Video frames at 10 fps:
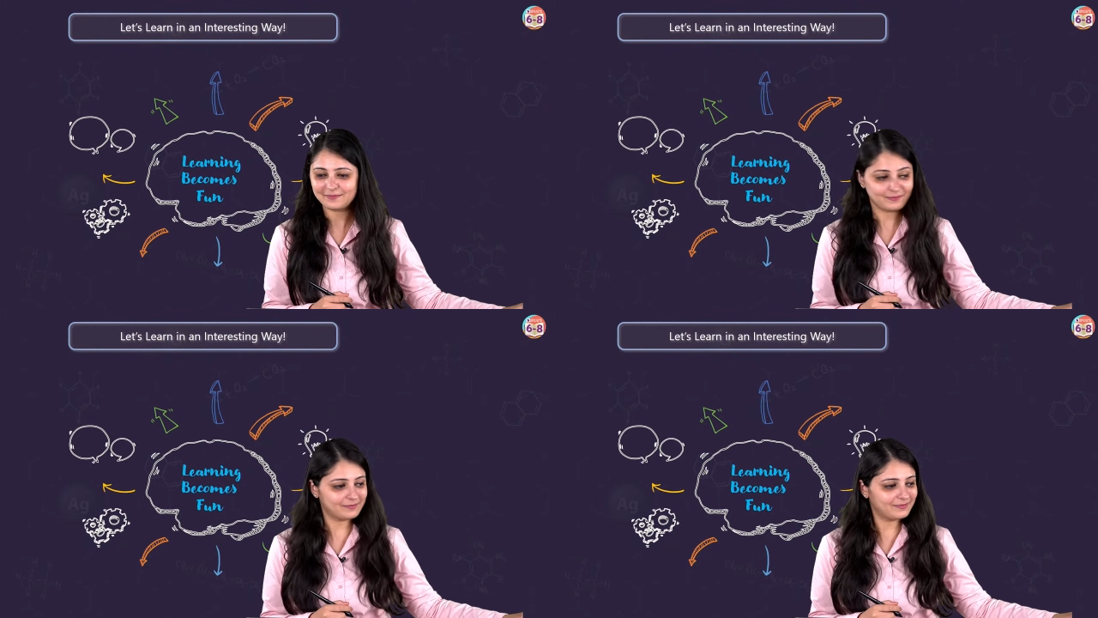
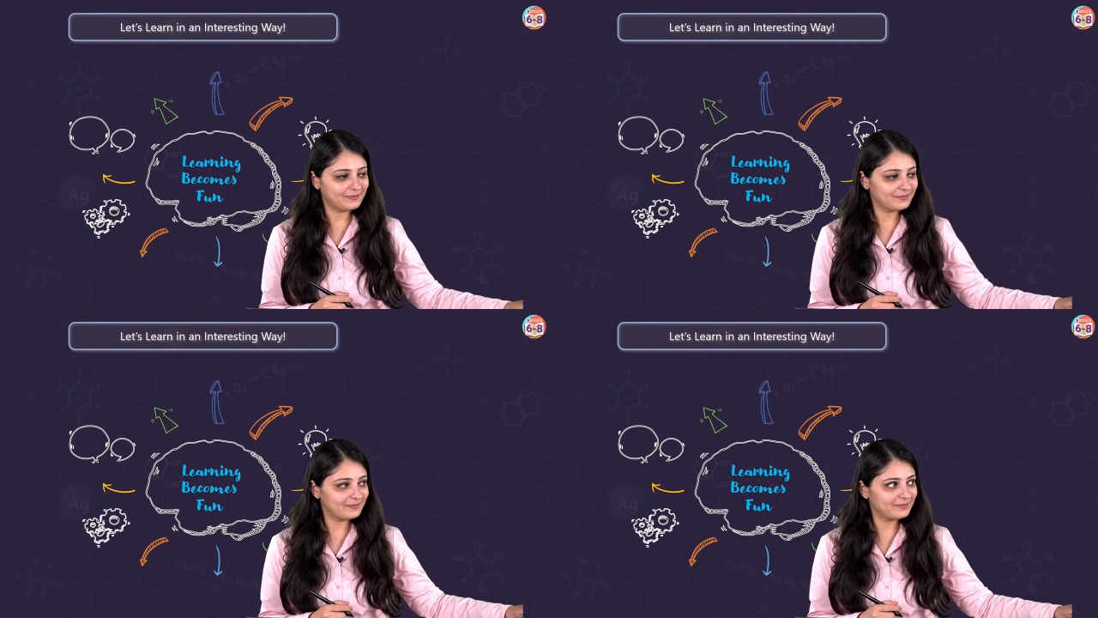
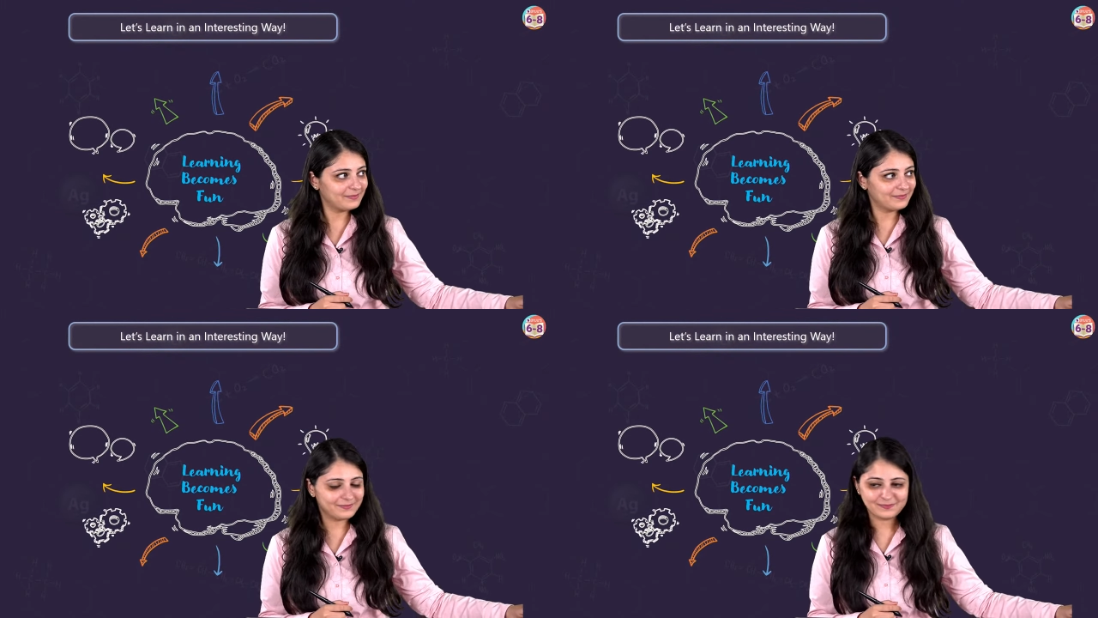
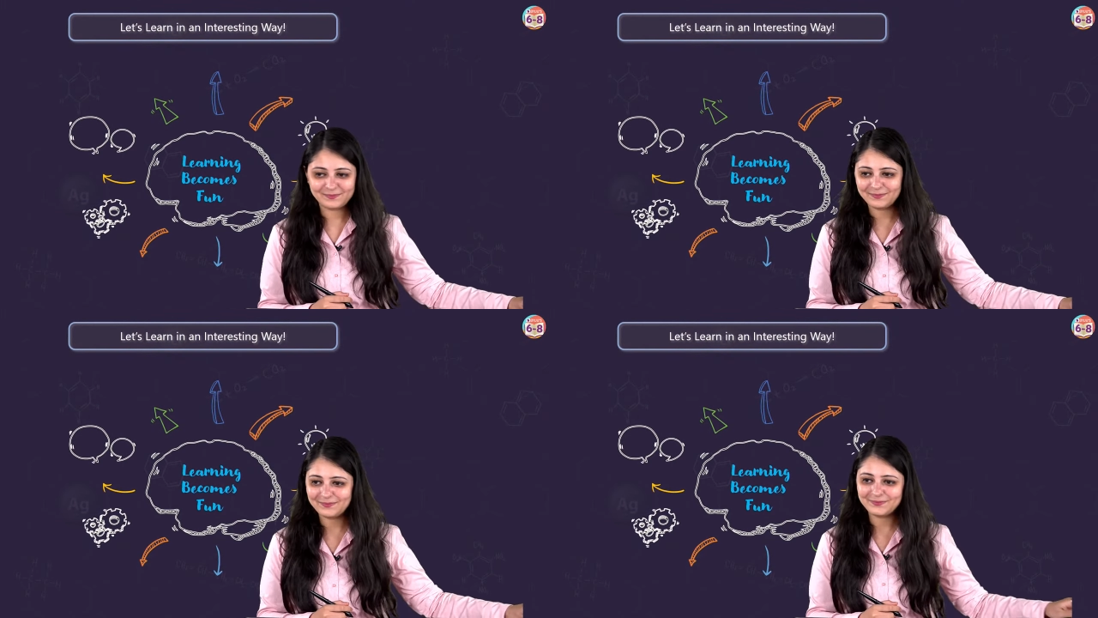
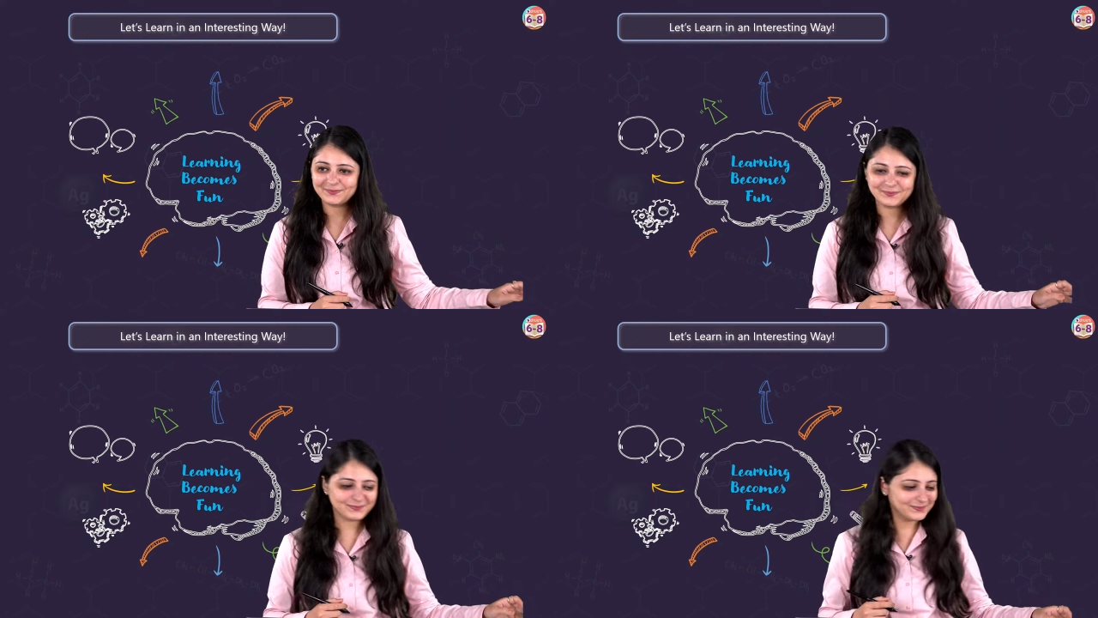
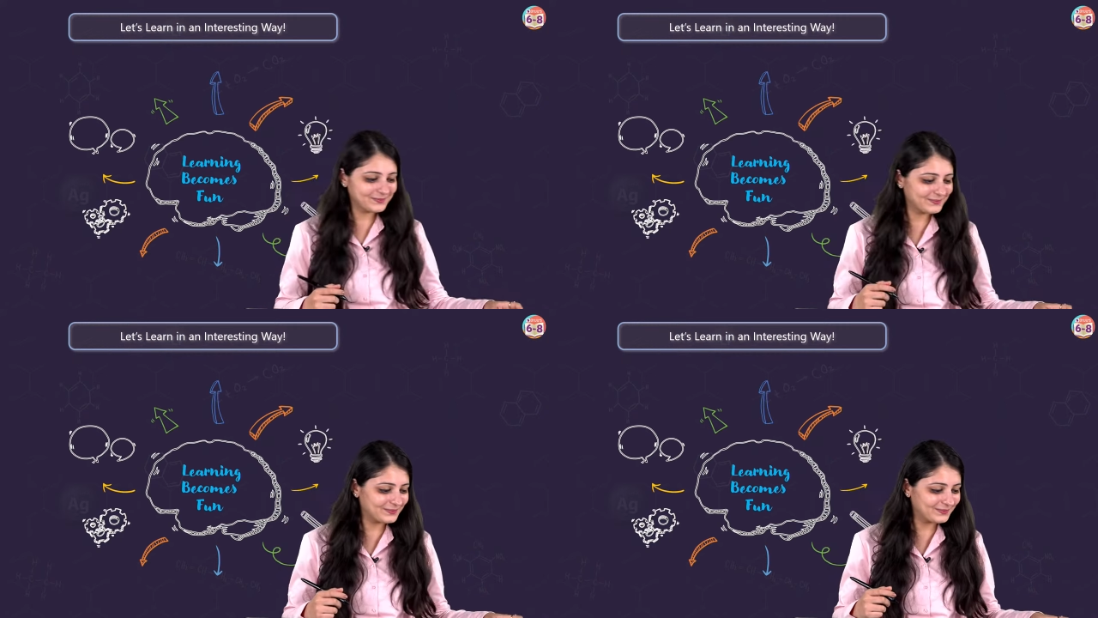
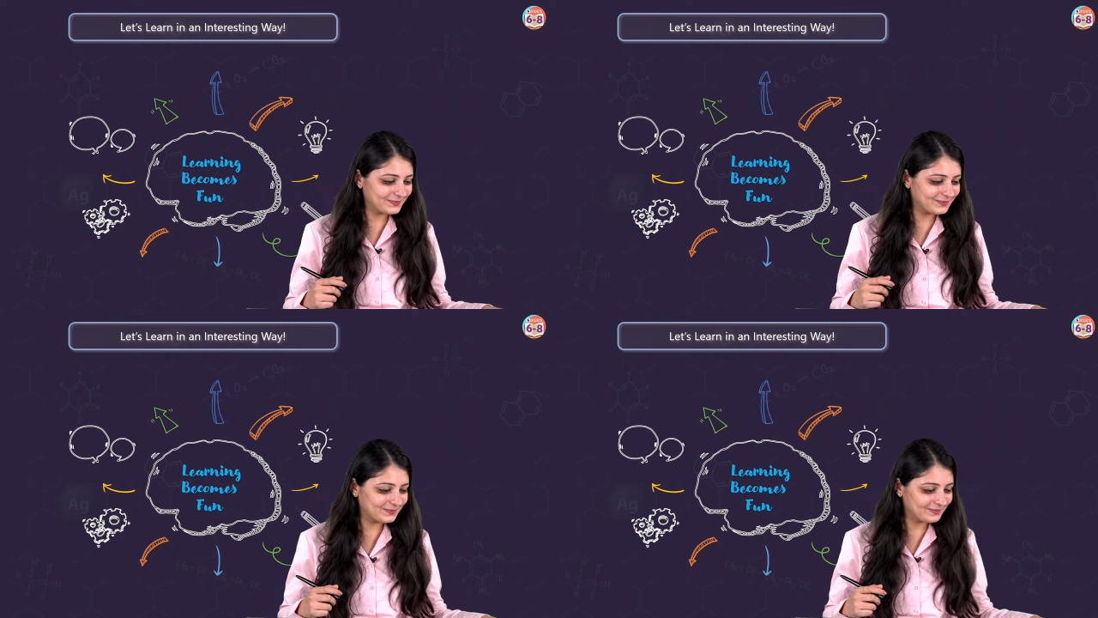
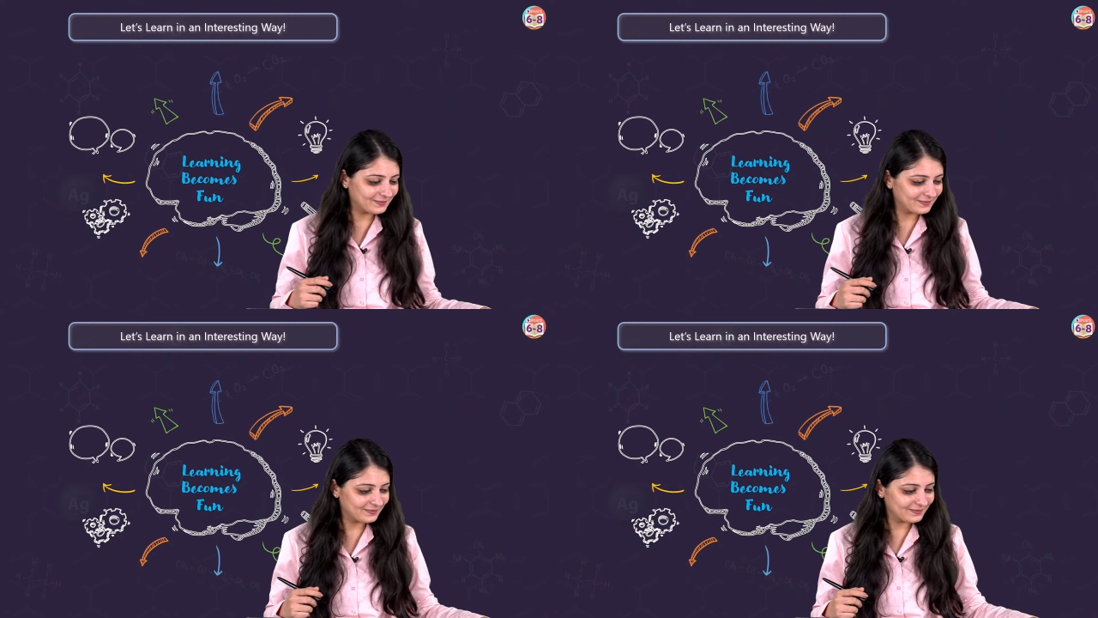
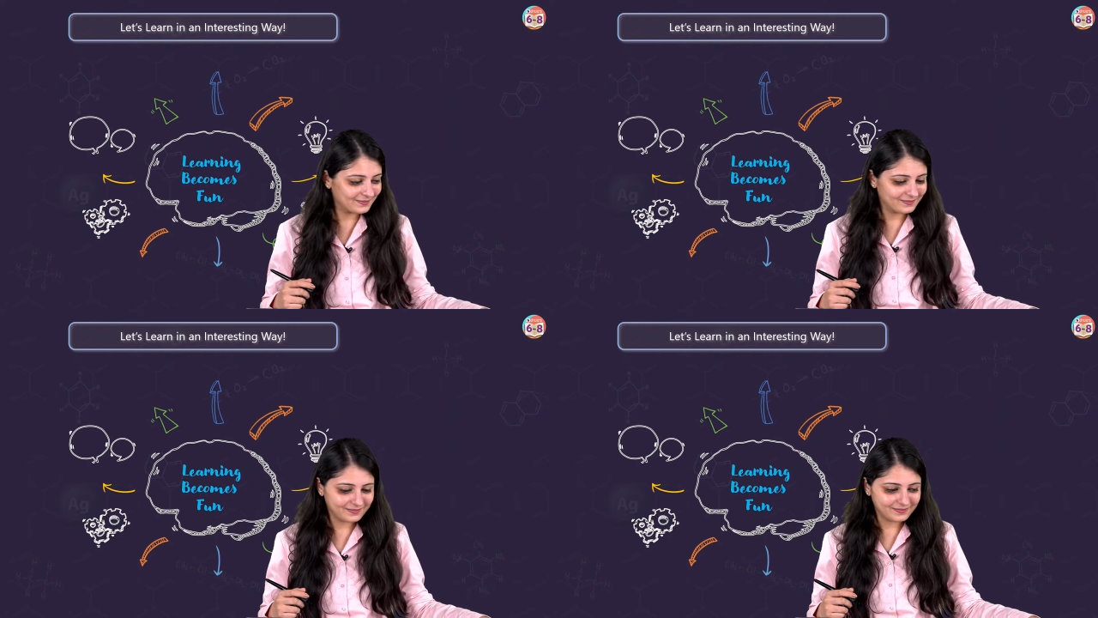
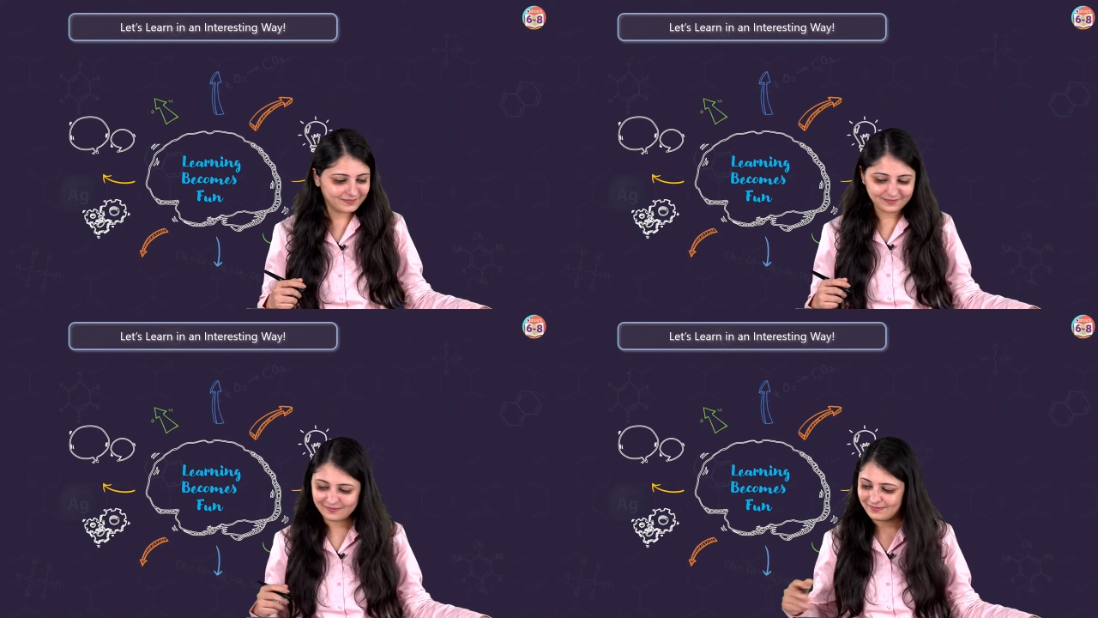
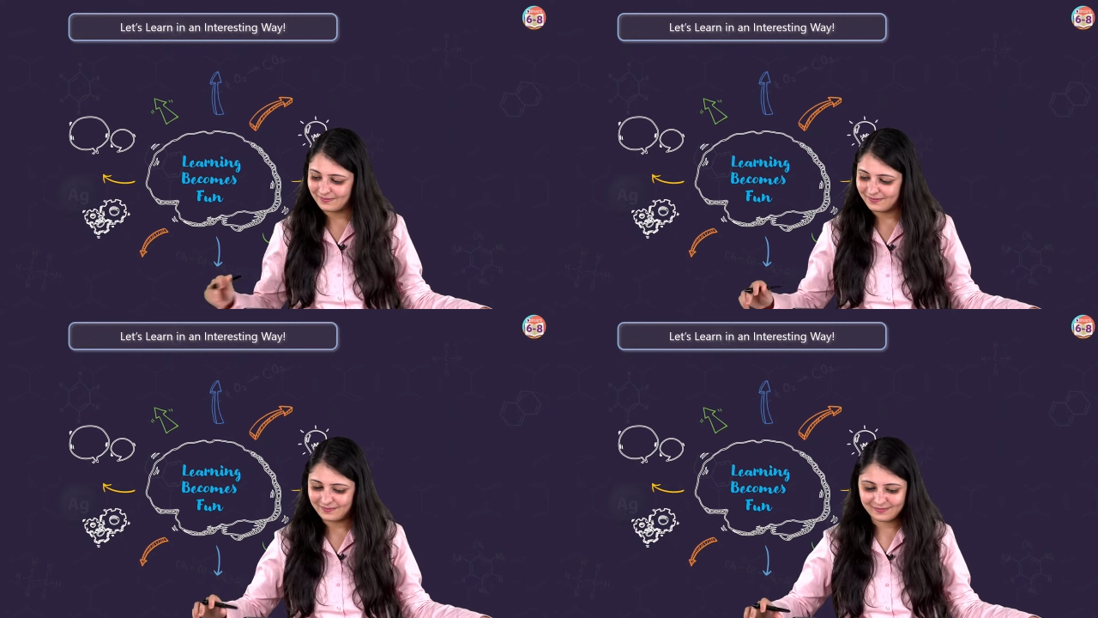
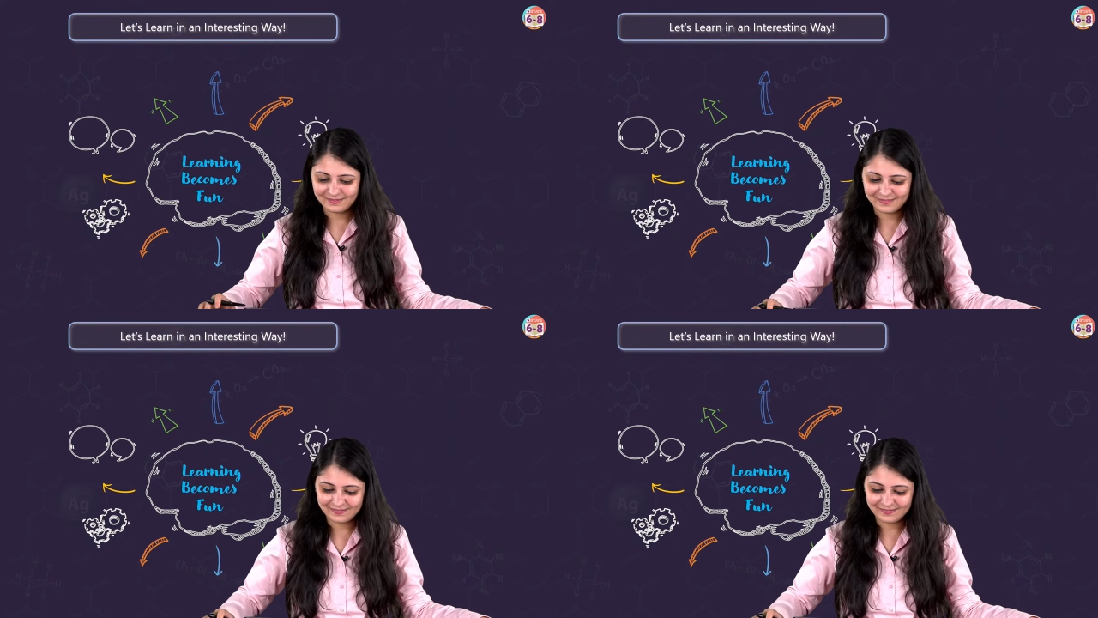No one is speaking in this clip.